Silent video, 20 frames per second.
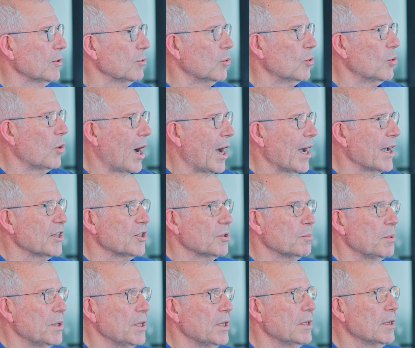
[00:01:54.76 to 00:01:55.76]
or
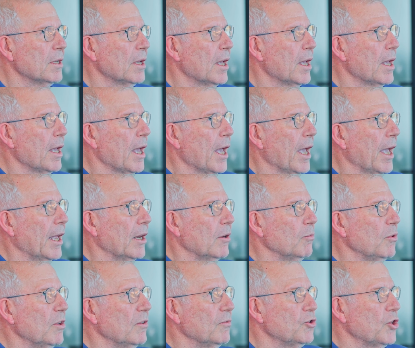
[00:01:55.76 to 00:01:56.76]
ISP,
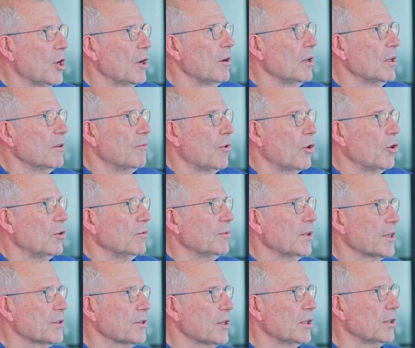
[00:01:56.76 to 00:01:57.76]
and we've generally evolved
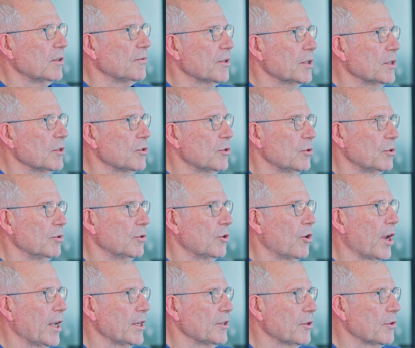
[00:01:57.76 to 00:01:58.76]
ourselves into
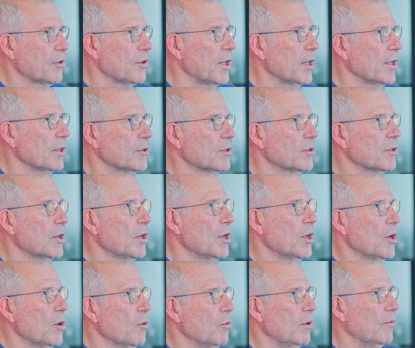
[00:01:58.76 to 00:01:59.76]
greater things.
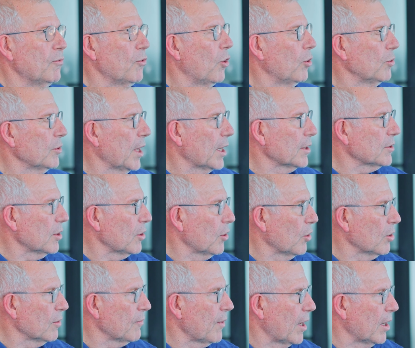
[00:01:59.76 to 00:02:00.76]
We've rolled out a
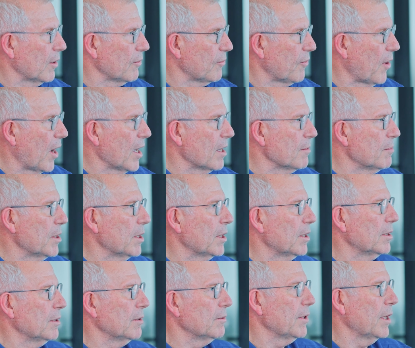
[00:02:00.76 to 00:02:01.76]
lot of our fiber